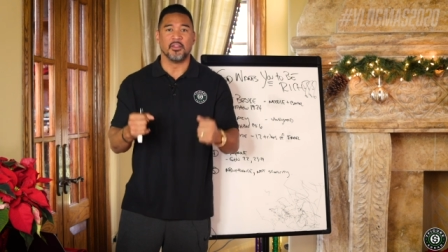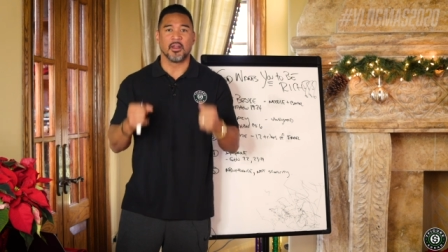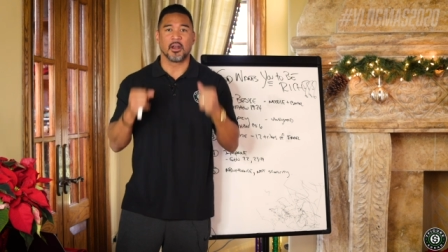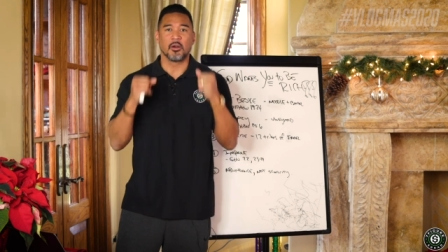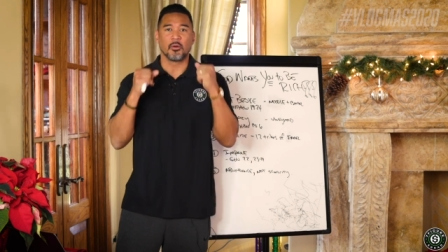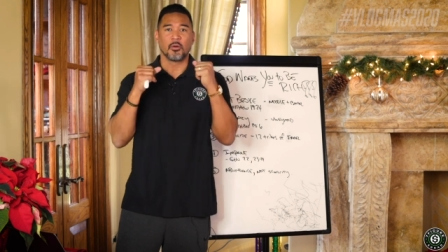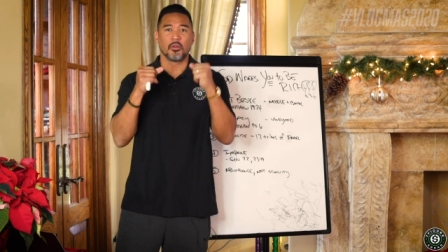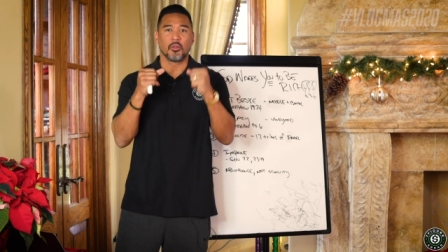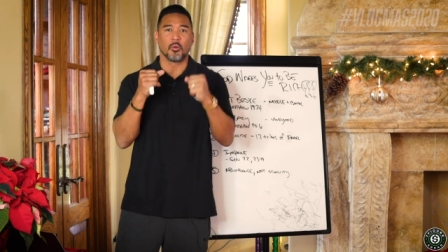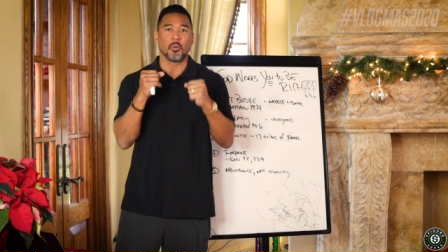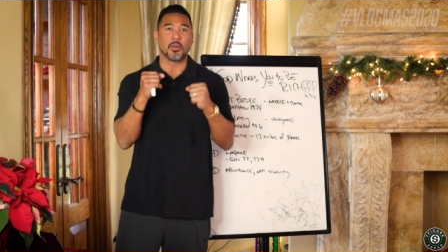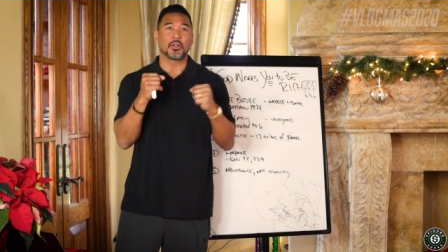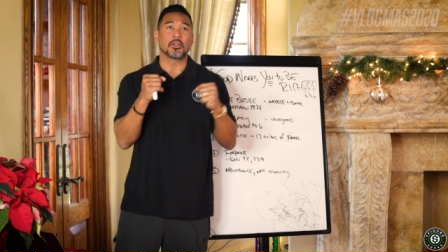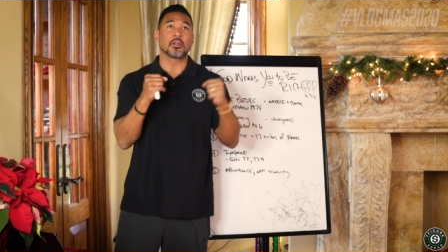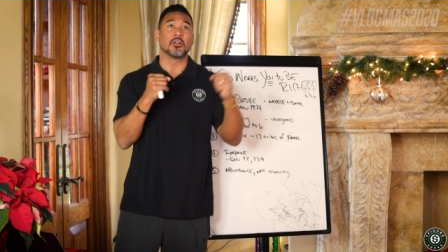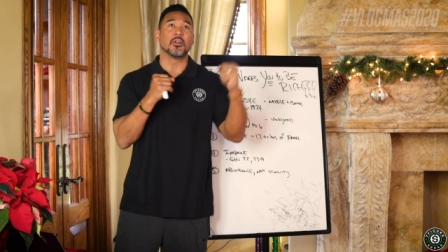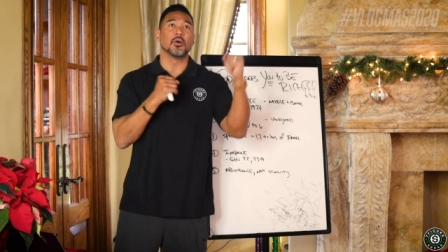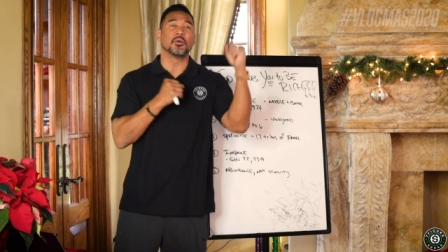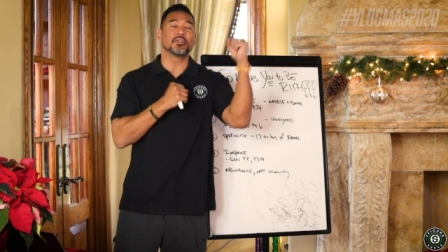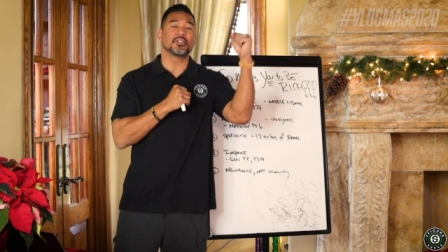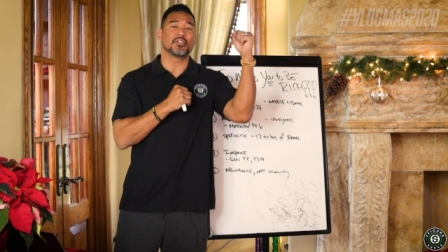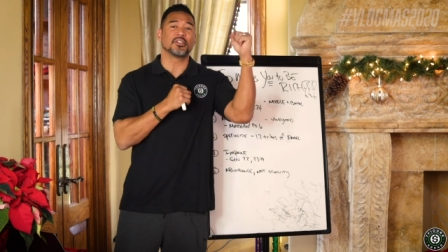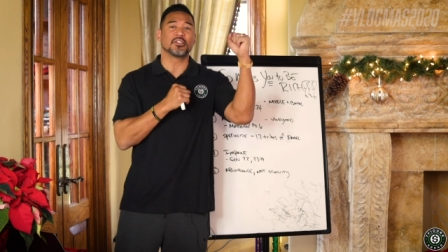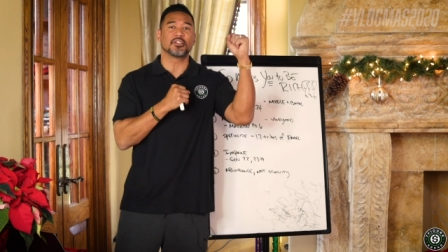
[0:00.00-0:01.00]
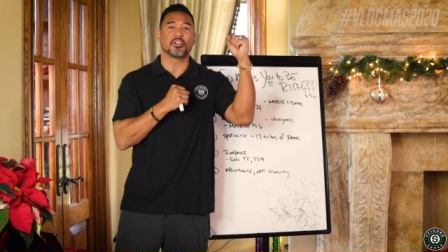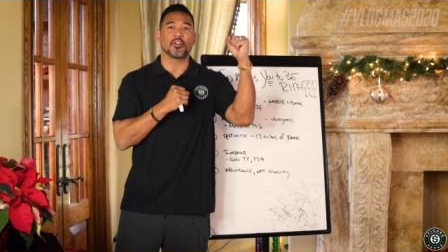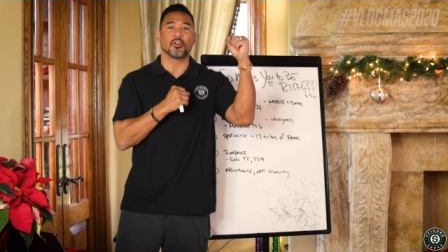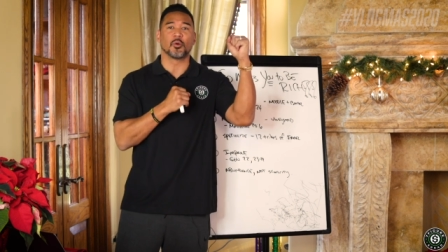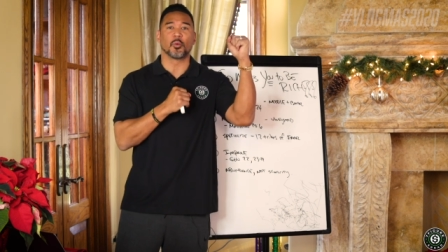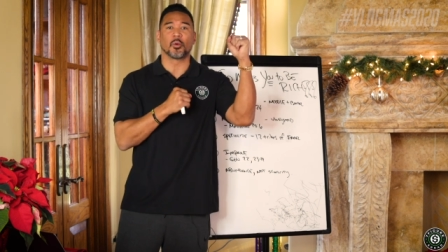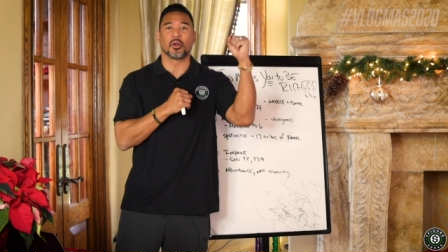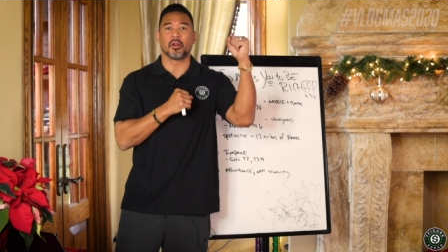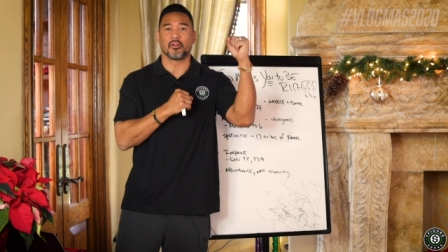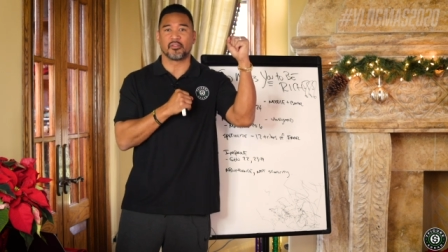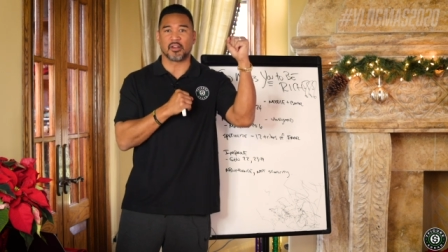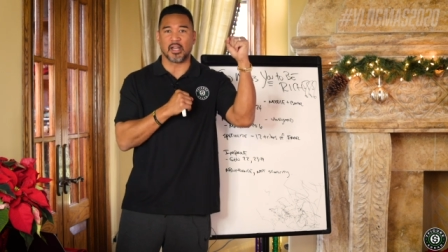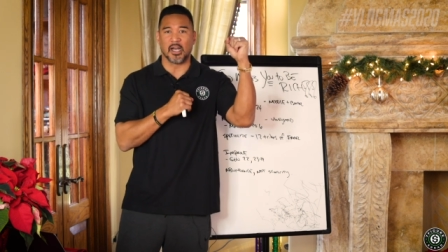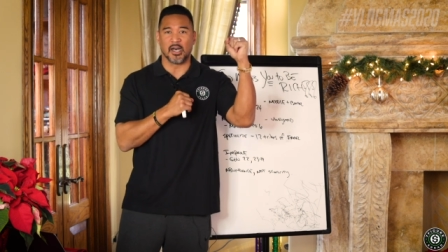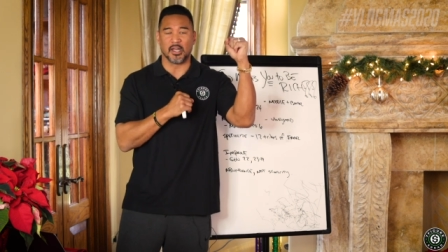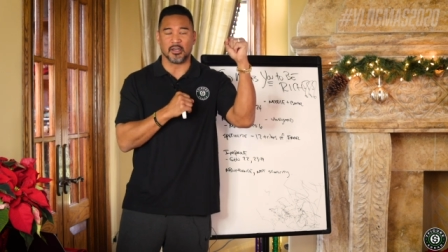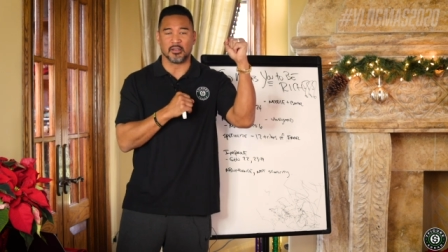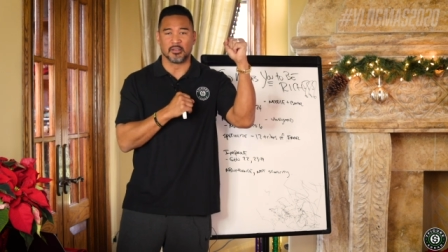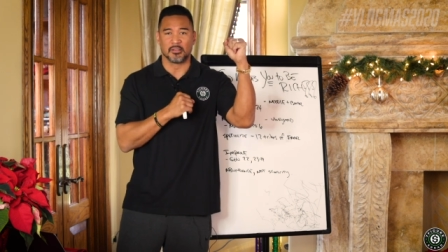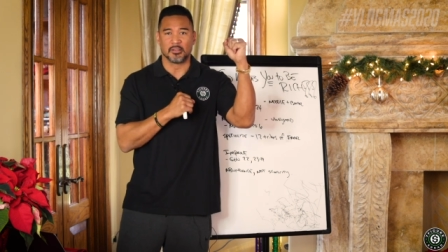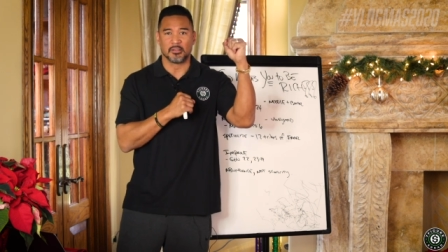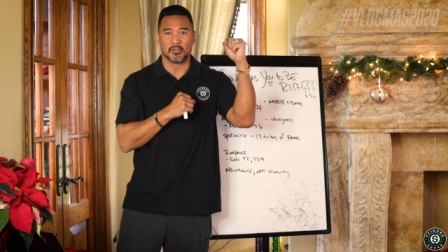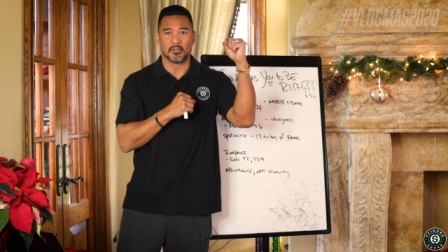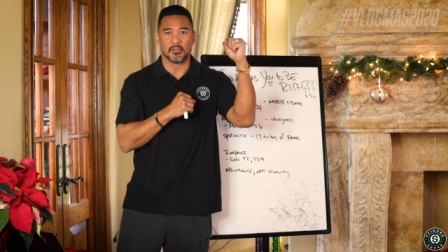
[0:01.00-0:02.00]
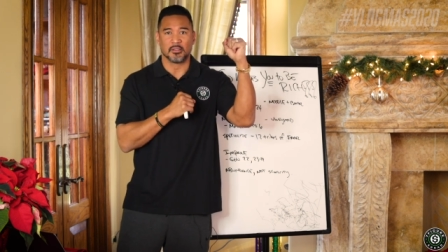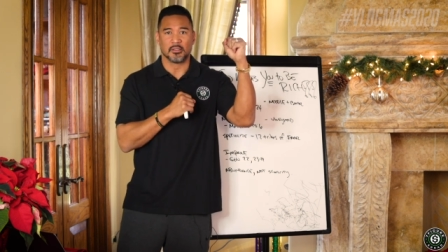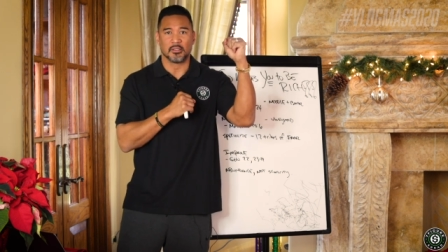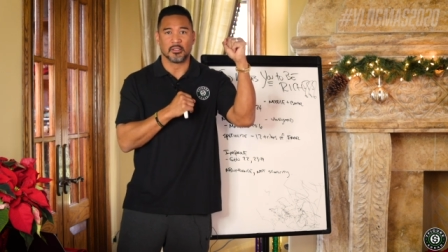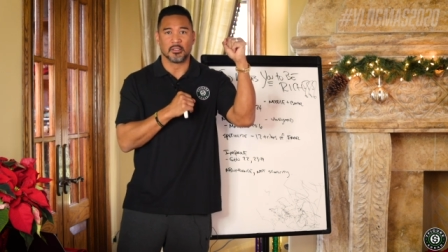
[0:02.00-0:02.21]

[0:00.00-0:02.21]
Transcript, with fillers: they were the one closest to the word of God.